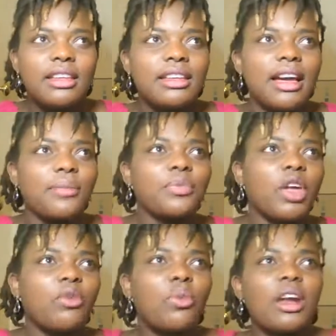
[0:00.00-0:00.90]
Yeah,
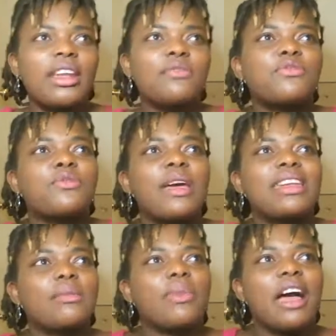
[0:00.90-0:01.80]
what I've read
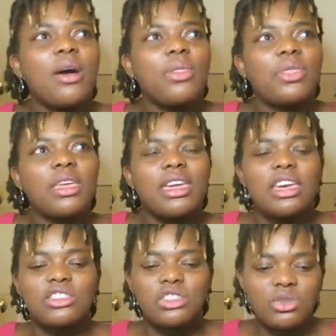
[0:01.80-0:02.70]
about the
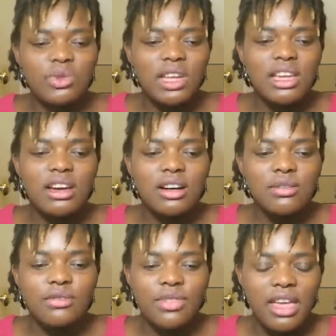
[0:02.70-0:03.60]
history
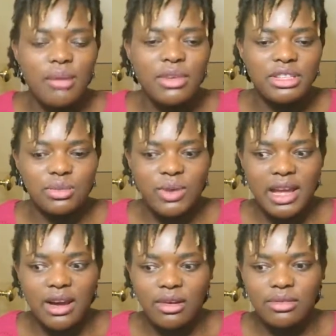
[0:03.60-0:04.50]
of them as
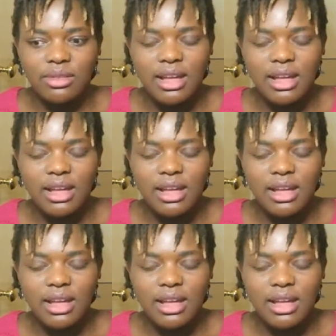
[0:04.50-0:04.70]
well,